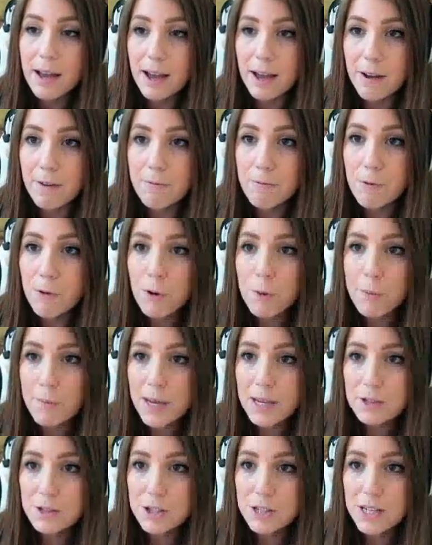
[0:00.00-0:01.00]
of
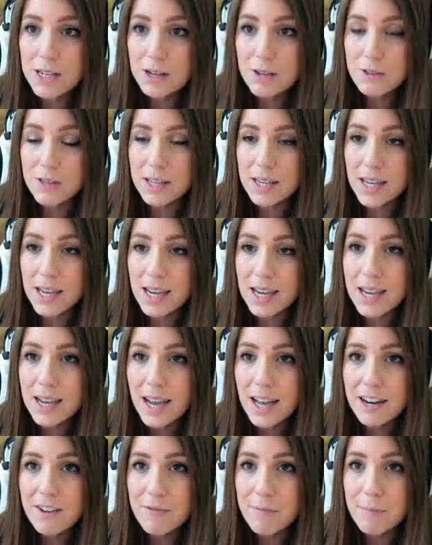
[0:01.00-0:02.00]
formation here. The king
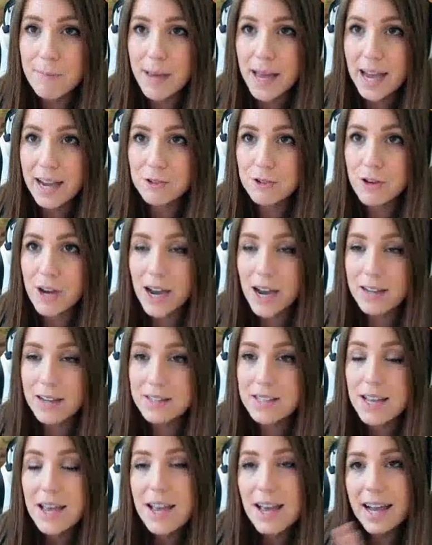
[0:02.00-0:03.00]
kind of backtracks.